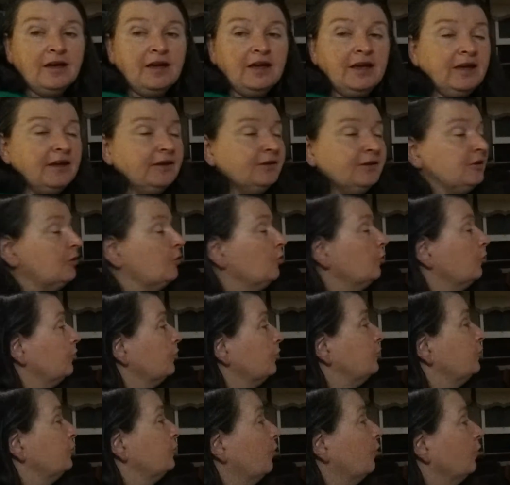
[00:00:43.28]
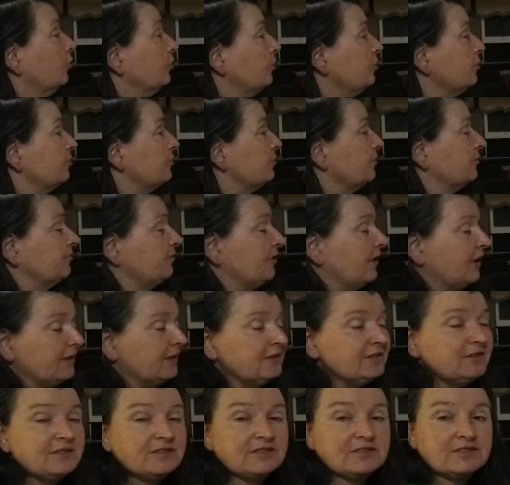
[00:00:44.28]
And in order to order the
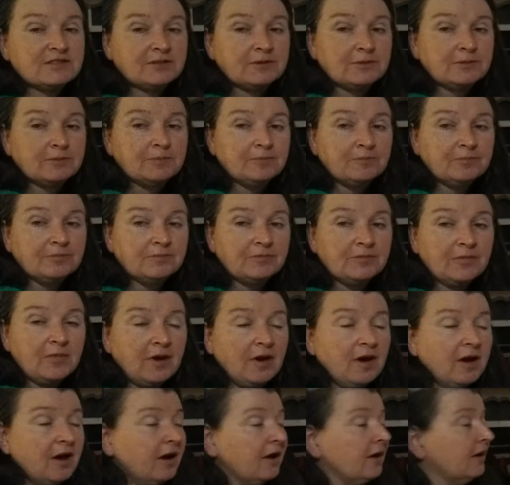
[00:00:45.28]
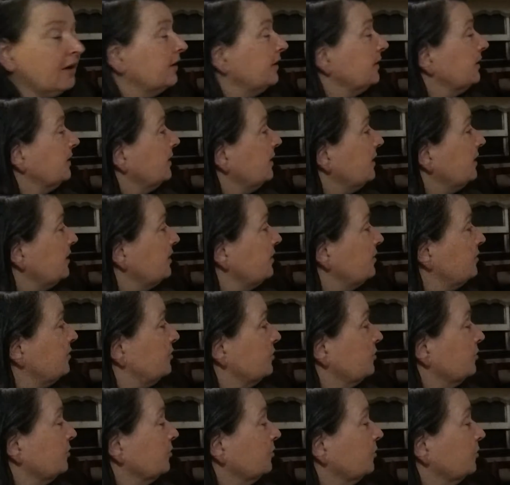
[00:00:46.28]
fence, I need
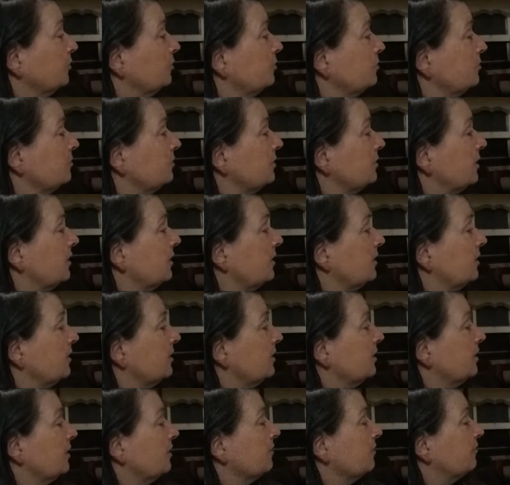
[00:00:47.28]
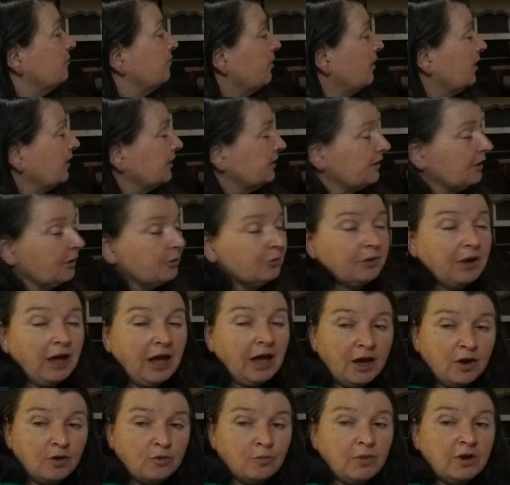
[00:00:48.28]
to find out
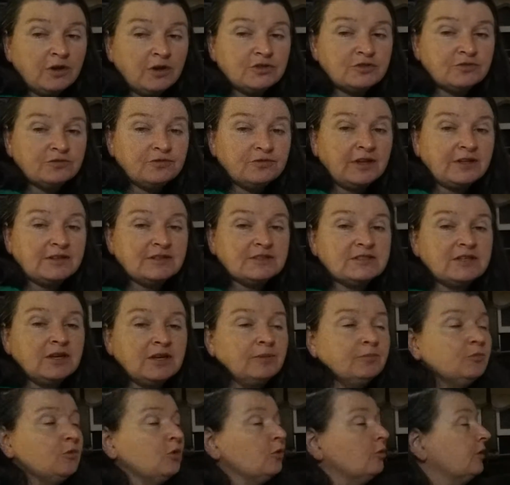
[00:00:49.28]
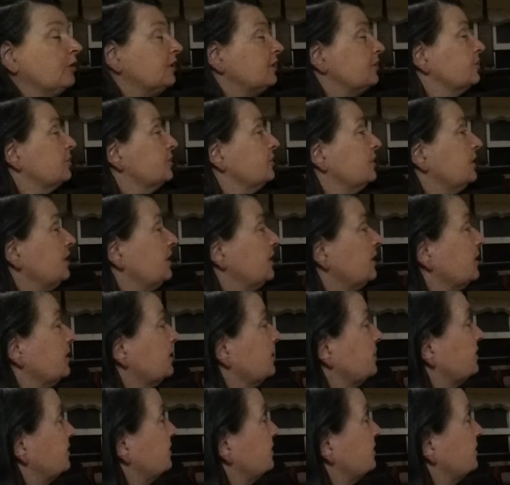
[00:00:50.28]
how much fence I'm going to need.